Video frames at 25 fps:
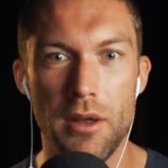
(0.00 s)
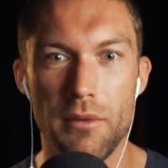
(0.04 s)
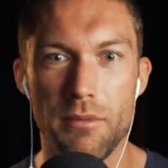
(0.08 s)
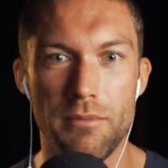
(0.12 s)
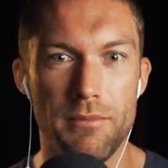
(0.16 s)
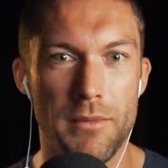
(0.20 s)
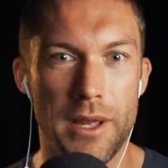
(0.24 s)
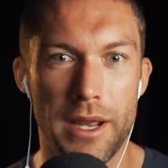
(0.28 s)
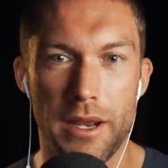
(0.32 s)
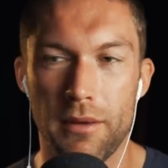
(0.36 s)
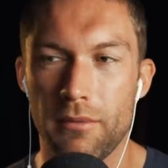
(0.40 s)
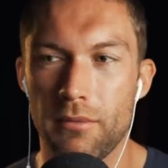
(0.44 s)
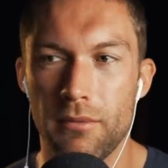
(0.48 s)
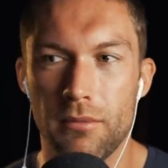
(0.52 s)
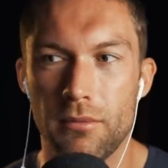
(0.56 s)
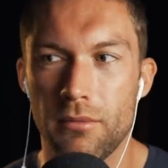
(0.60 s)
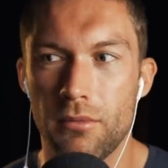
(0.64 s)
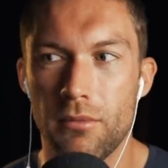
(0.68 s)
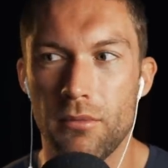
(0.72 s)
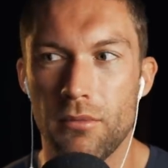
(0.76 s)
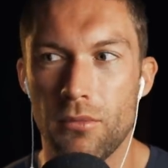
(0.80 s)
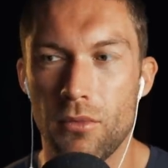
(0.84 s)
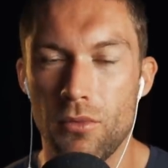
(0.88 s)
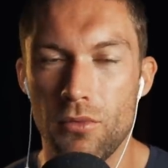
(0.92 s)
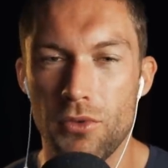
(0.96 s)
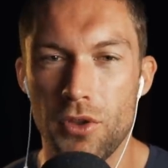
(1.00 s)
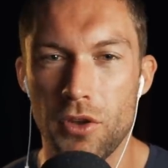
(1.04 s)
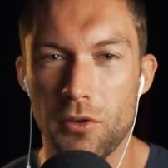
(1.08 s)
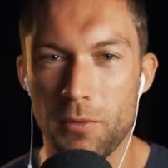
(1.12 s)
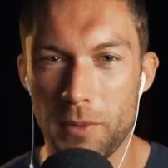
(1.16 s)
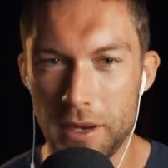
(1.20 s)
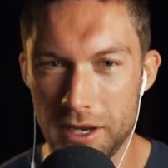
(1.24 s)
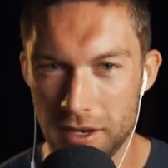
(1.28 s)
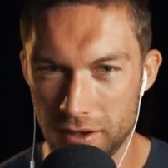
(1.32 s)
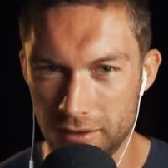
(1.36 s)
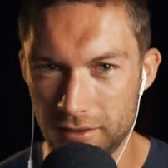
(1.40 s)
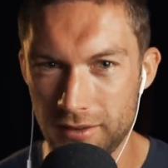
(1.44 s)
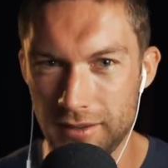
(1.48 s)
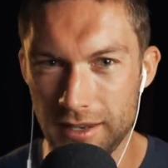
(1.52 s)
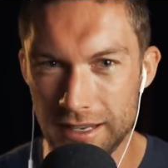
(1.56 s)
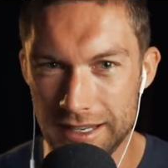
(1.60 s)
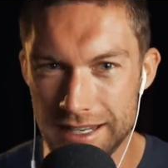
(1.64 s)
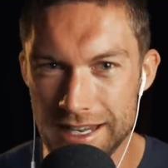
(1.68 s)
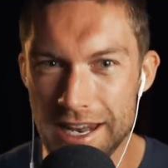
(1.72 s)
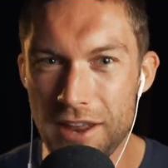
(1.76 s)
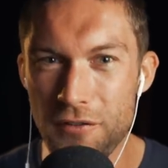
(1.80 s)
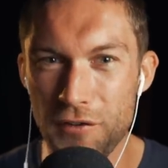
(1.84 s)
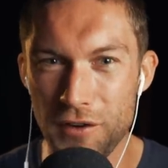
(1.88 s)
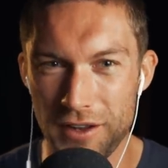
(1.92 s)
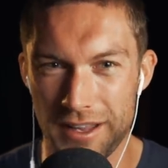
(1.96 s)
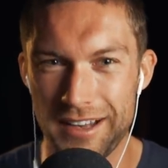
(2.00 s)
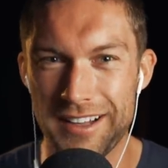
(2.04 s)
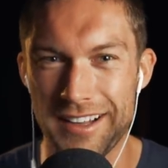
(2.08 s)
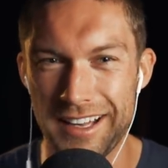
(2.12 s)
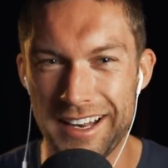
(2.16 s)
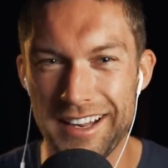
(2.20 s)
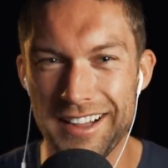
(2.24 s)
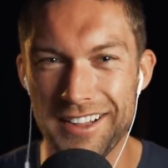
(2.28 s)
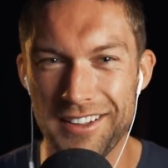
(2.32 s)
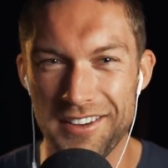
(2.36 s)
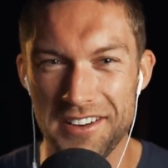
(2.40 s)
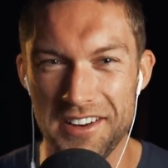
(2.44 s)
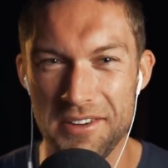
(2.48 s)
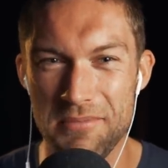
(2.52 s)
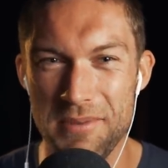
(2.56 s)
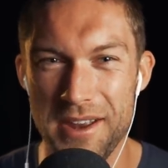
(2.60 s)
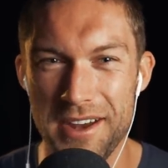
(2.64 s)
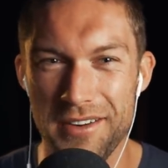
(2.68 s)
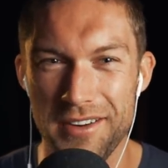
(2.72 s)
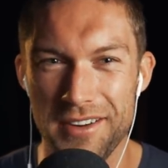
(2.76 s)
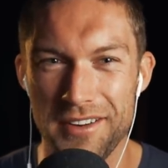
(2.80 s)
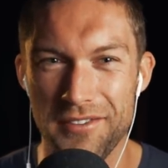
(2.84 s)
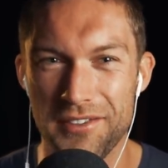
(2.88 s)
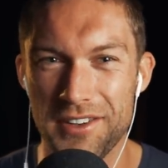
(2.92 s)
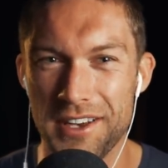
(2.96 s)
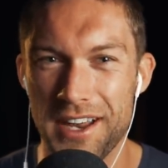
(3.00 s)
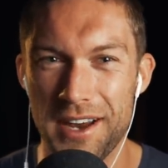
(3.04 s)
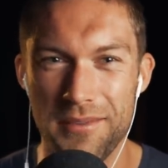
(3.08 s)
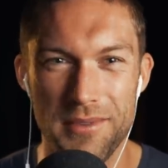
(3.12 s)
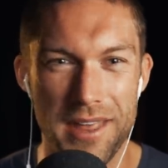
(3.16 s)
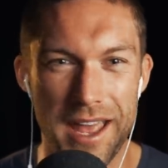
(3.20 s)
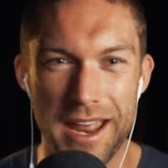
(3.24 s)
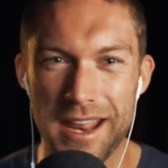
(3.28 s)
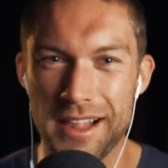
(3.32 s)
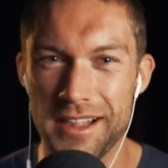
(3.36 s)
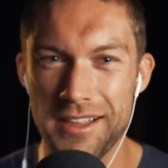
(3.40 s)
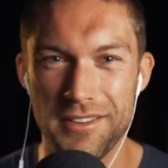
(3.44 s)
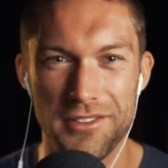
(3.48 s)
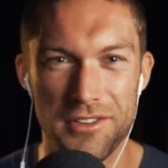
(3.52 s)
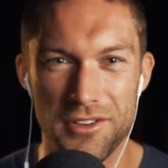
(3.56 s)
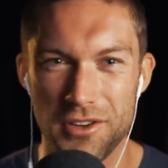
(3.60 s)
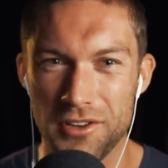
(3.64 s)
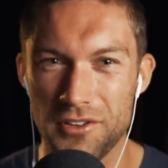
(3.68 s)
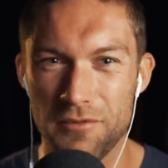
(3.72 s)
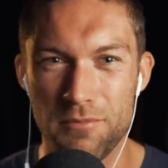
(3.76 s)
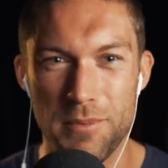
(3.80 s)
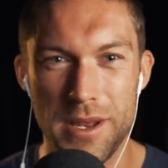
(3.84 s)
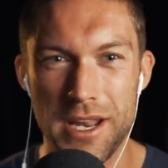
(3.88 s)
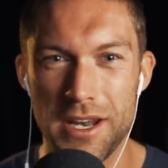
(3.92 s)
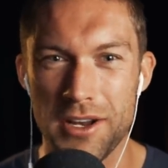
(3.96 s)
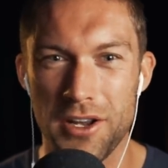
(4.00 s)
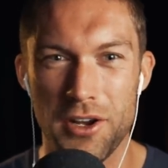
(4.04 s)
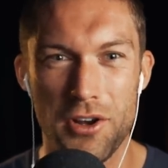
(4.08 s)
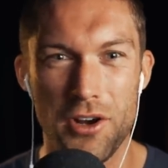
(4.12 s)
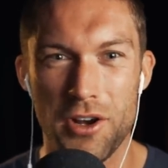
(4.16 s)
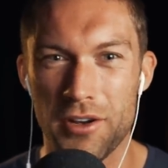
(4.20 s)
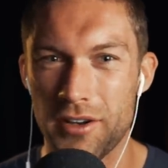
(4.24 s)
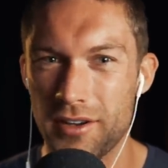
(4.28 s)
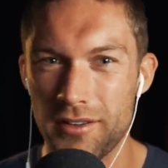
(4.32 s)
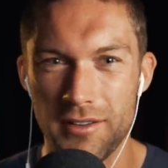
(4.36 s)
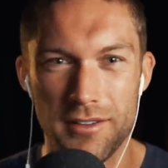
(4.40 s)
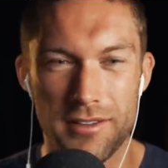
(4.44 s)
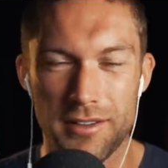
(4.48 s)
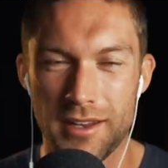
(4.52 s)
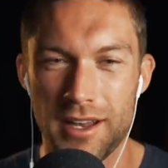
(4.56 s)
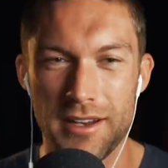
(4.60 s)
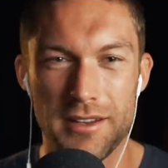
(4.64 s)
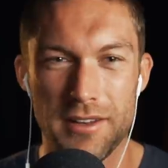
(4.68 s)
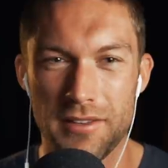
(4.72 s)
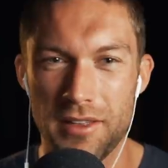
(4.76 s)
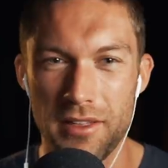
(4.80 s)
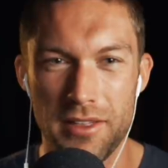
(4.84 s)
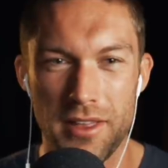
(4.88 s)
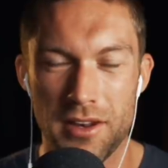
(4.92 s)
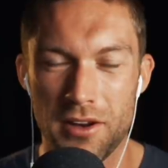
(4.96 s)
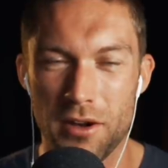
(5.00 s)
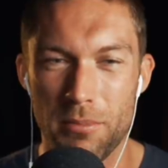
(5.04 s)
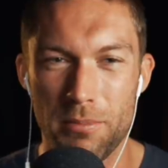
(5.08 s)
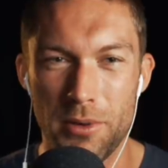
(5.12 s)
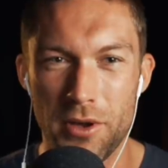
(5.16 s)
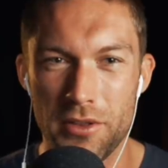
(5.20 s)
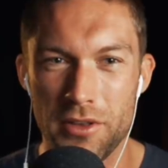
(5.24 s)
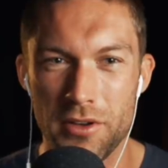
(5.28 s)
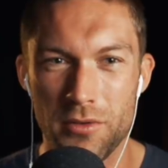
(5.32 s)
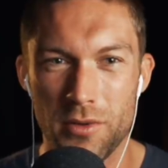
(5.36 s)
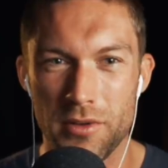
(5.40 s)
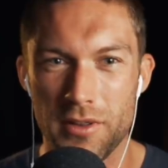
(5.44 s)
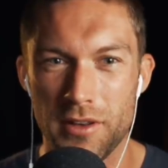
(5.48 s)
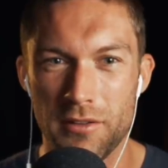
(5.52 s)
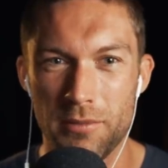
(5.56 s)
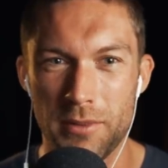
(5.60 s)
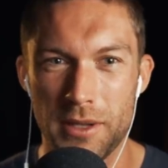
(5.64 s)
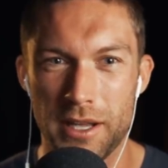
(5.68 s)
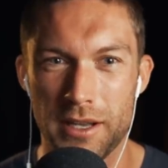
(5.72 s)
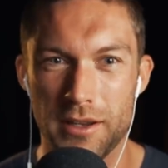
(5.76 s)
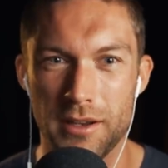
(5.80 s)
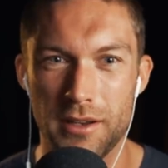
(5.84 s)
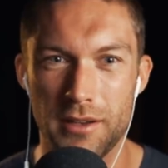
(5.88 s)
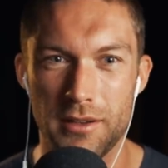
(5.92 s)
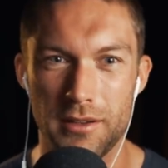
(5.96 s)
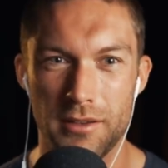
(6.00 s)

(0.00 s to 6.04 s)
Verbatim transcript: Like, there's been a significantly longer period of time that aliens could have been and gone and decided that they're not bothered with this planet.